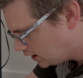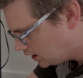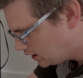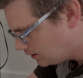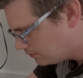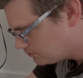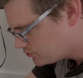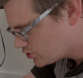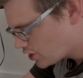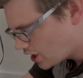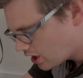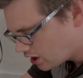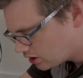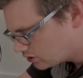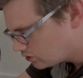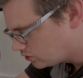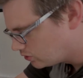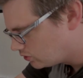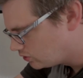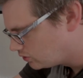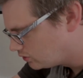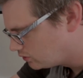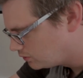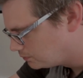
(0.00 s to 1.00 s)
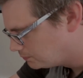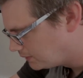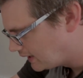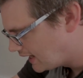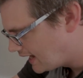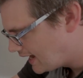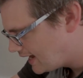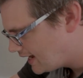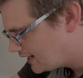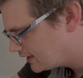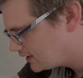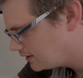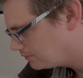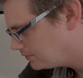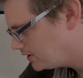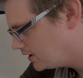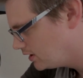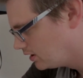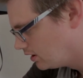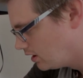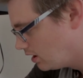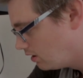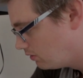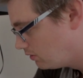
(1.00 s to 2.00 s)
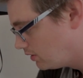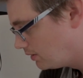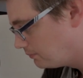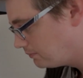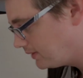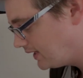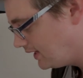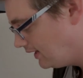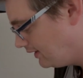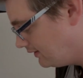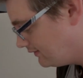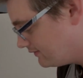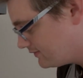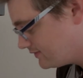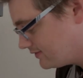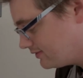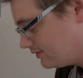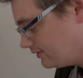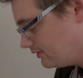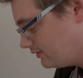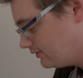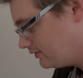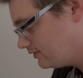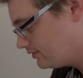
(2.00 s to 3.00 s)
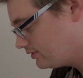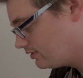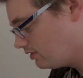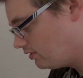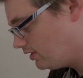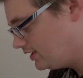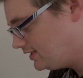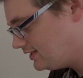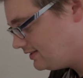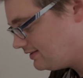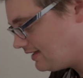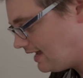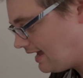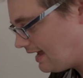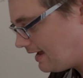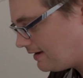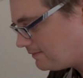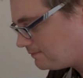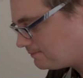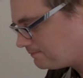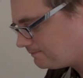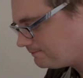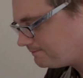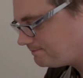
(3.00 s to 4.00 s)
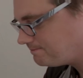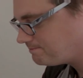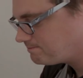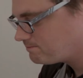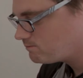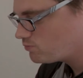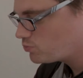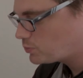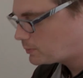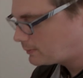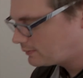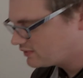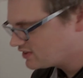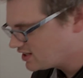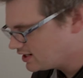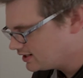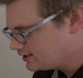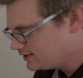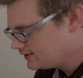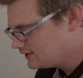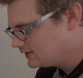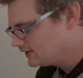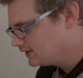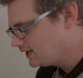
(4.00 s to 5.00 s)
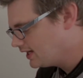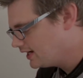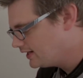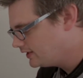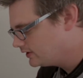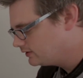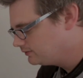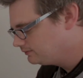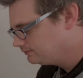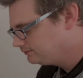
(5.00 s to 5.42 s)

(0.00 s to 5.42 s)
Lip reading: charcoal, black. I'm getting low on paints. So I did that, kind of did a layer,